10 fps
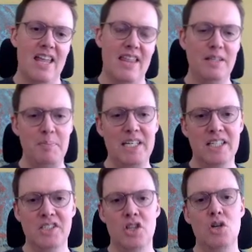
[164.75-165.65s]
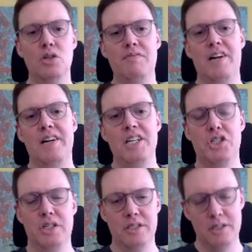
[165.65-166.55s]
That's because in those
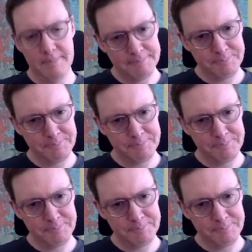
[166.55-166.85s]
variations,